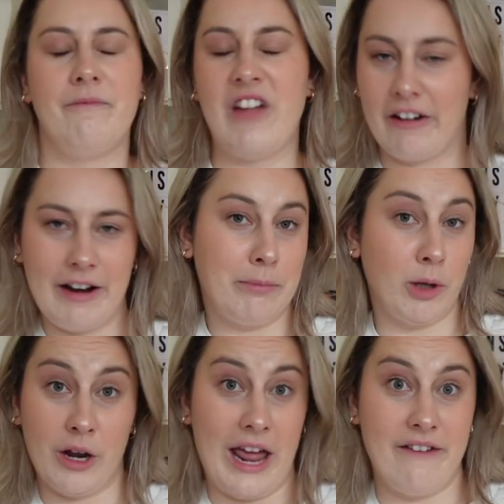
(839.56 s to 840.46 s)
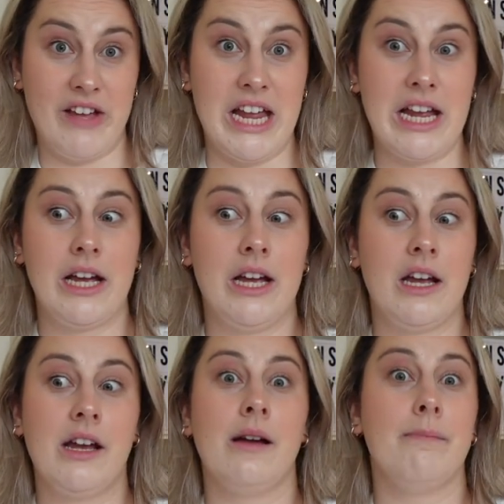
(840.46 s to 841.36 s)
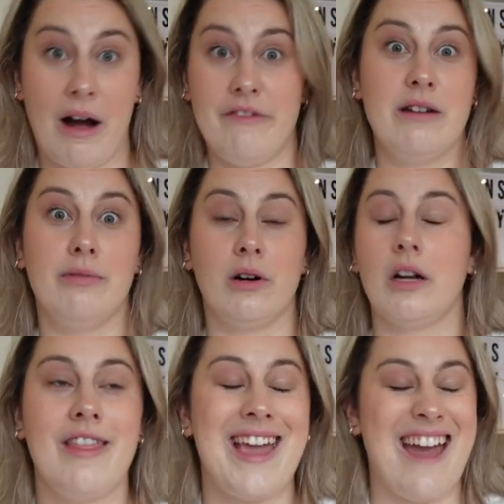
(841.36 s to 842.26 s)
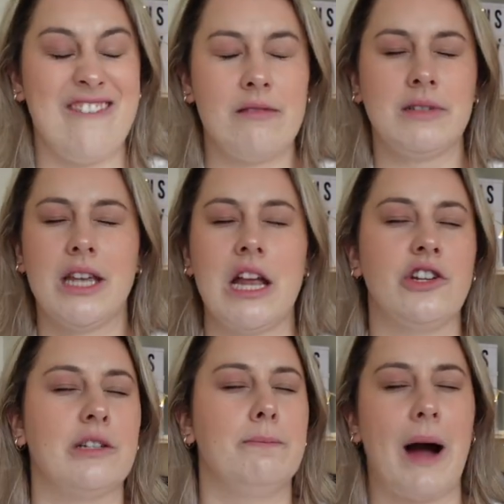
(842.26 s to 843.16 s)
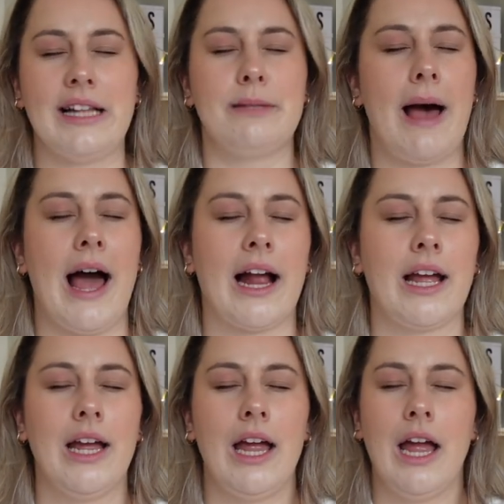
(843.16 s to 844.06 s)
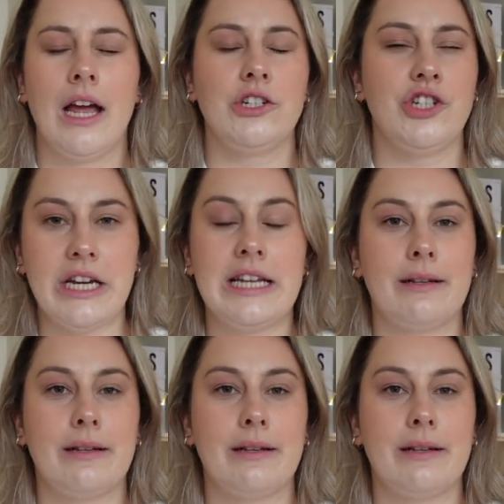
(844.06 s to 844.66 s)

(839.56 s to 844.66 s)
very plot heavy mafia book. The FMC just bites back. She is